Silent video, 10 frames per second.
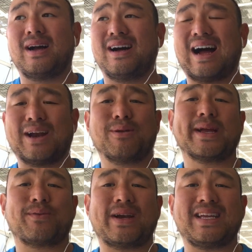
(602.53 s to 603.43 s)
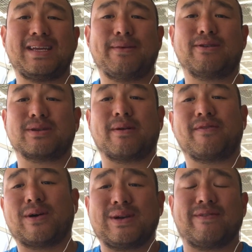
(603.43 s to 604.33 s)
I don't like writing emails on my
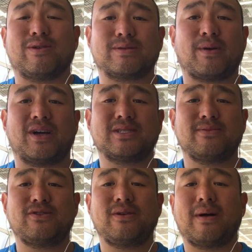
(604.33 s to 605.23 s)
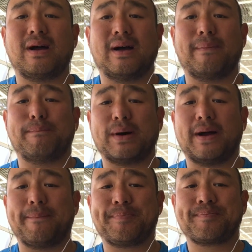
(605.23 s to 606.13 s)
phone, even though it's possible,
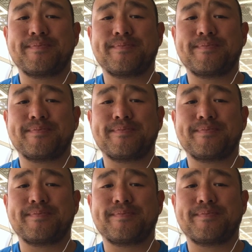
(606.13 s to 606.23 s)
but